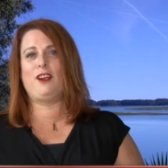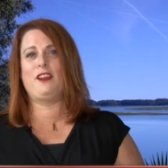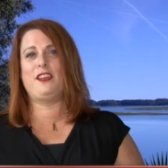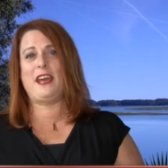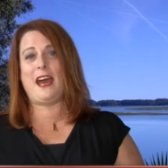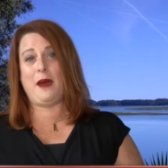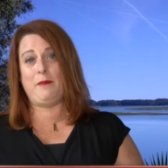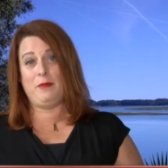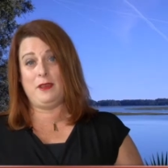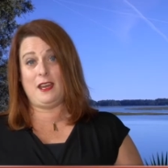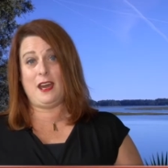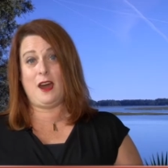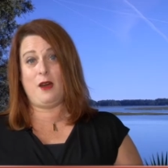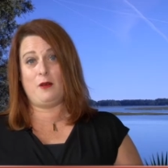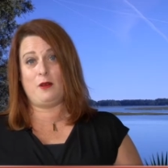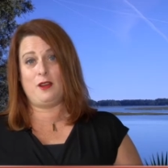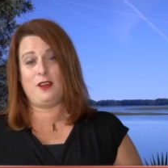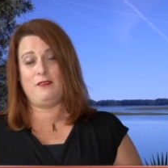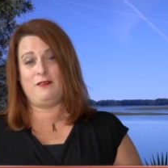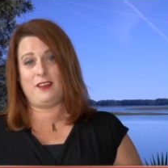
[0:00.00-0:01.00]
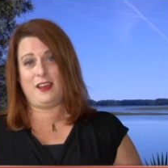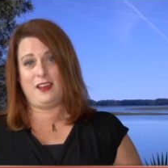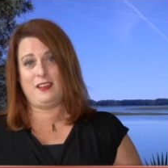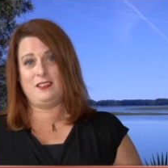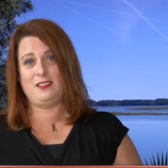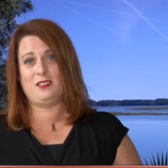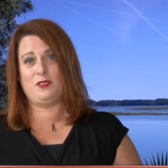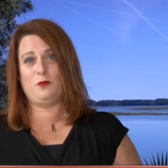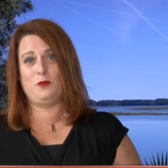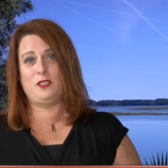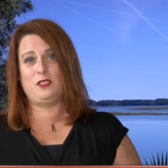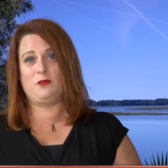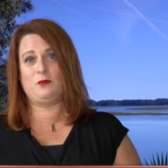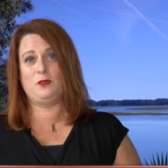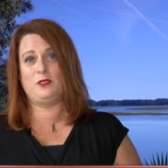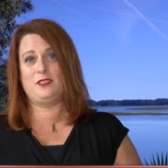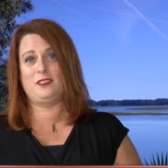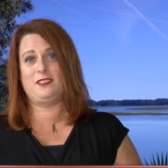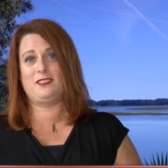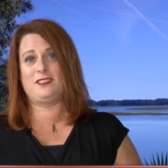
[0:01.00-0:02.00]
our Yappy Hour events, which
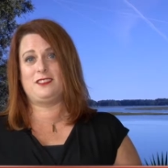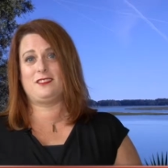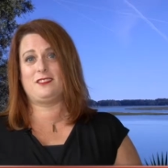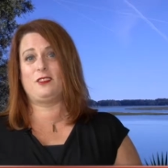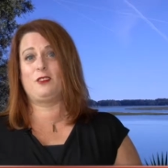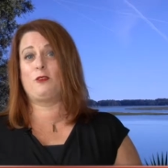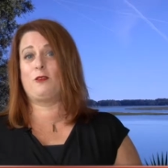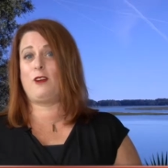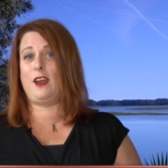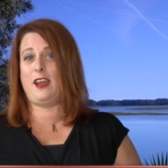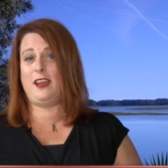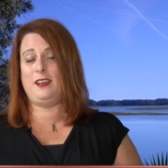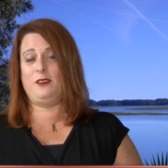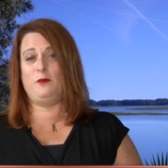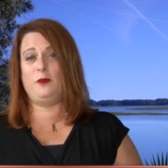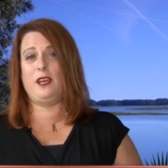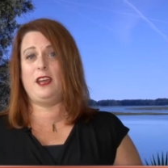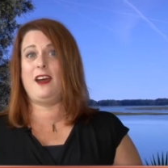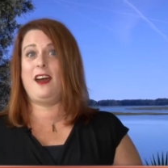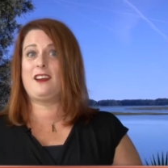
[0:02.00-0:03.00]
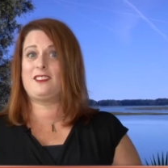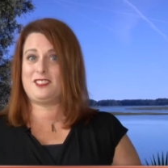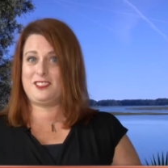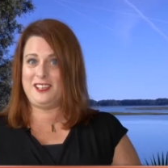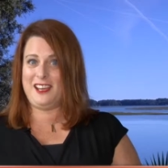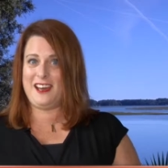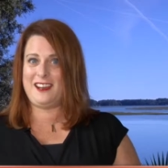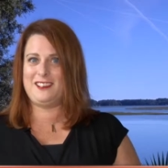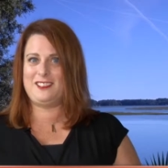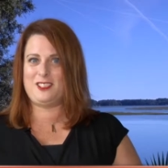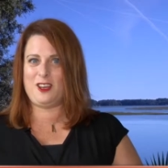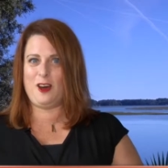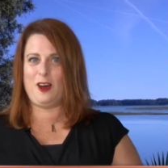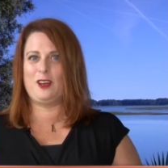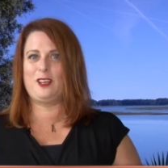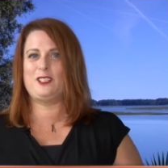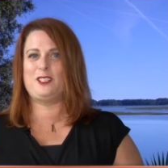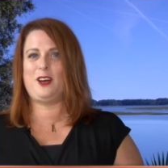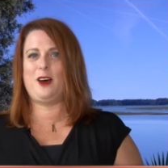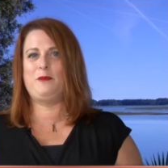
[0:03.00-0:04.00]
was great. We actually had a dog
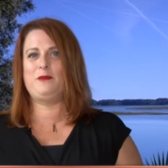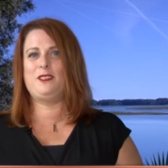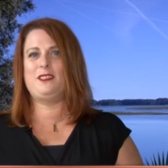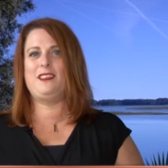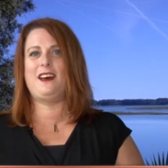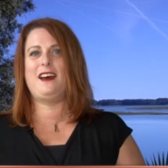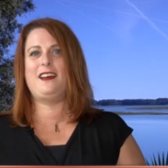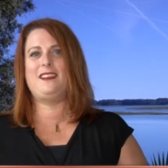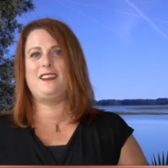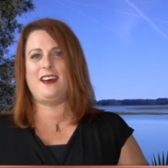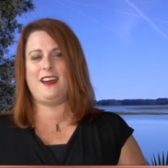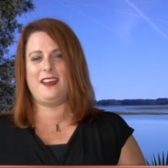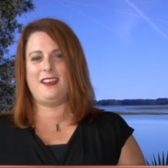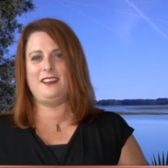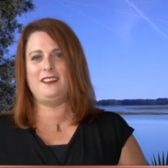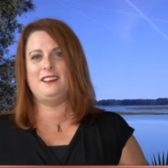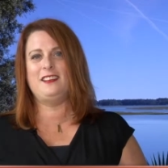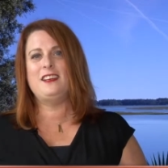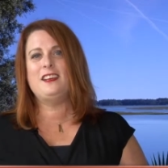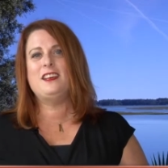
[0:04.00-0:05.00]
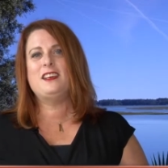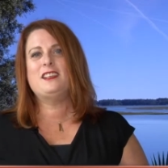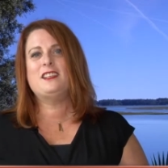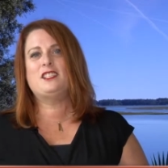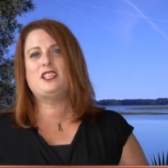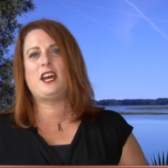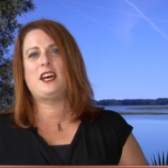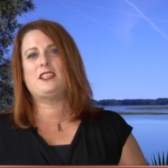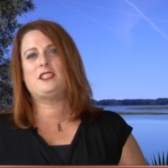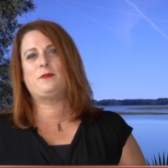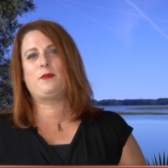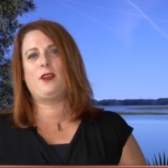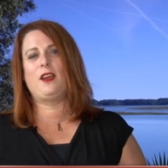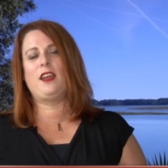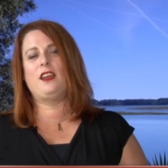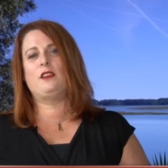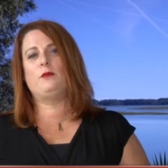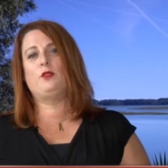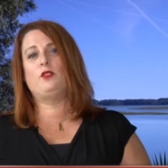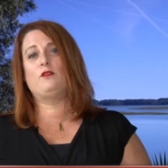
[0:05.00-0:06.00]
adopted that night. Jasper
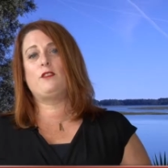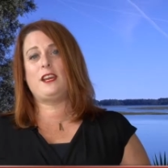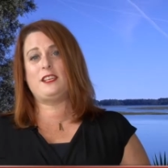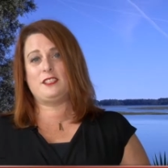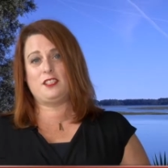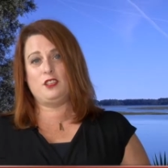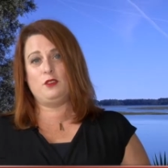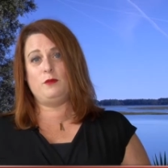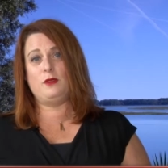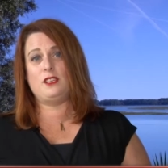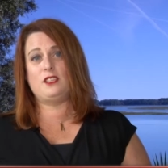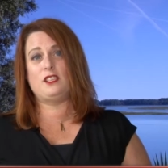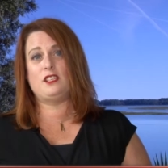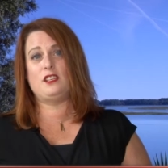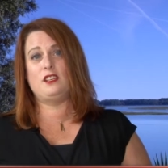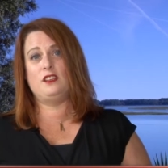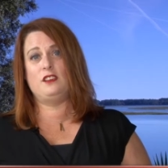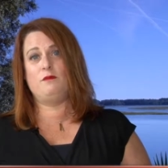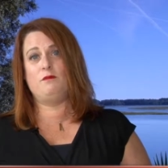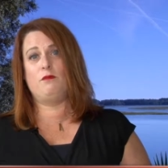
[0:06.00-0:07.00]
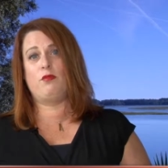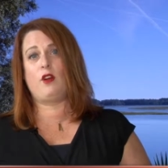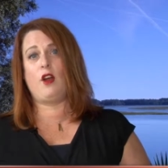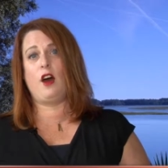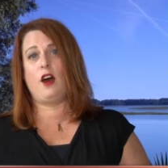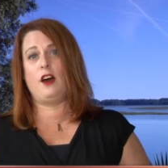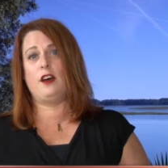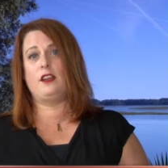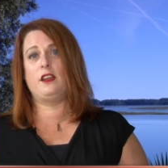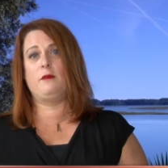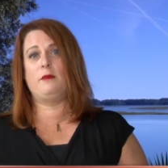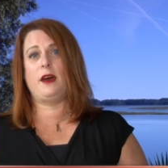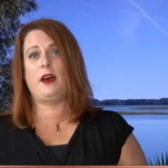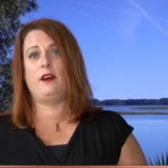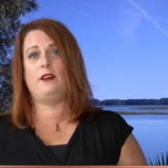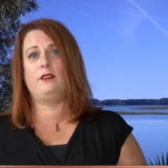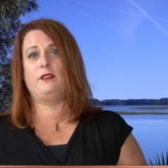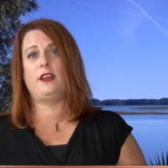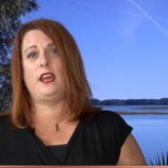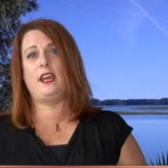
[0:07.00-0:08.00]
Animal Rescue Mission brought
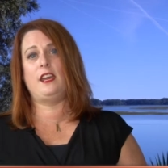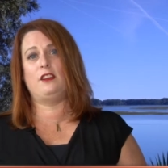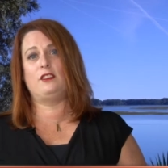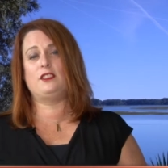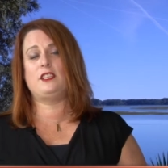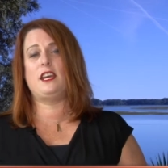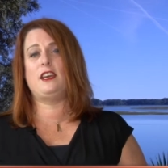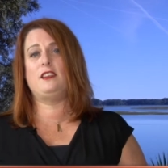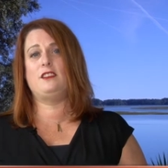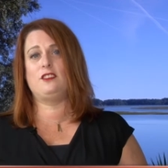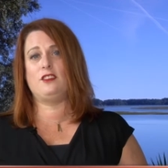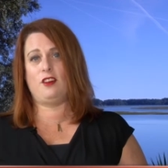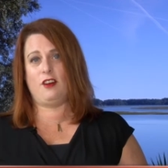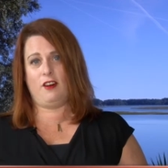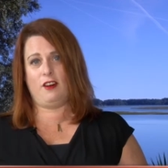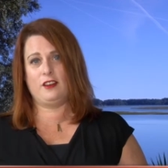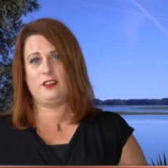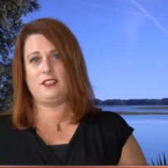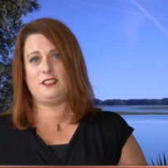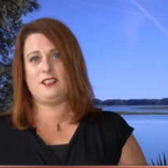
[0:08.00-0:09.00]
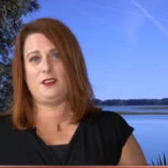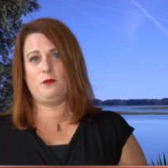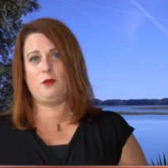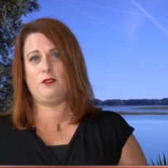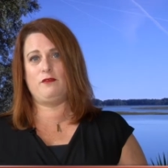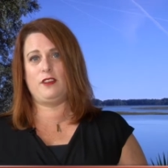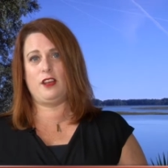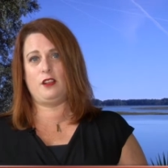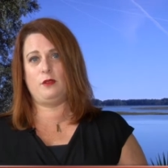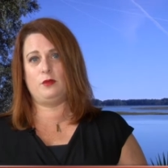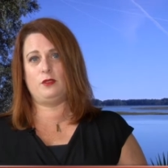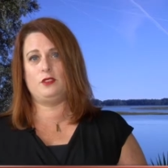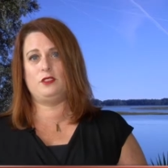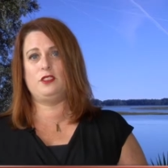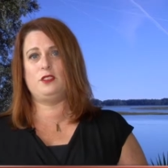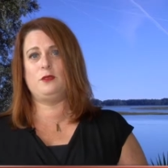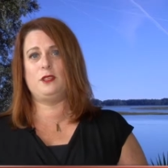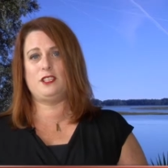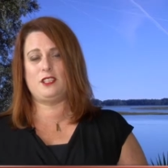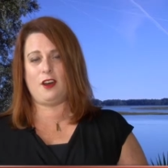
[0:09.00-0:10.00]
about eight or 10 dogs that were available
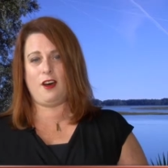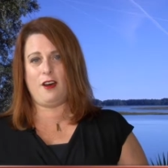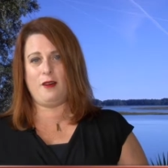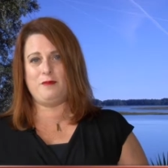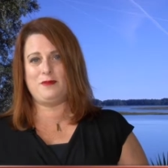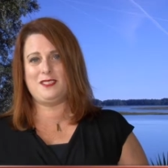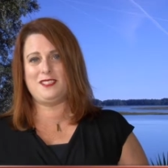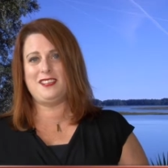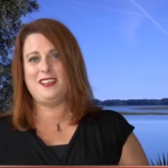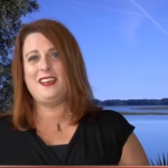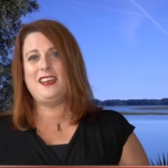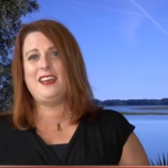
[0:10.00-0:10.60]
to adopt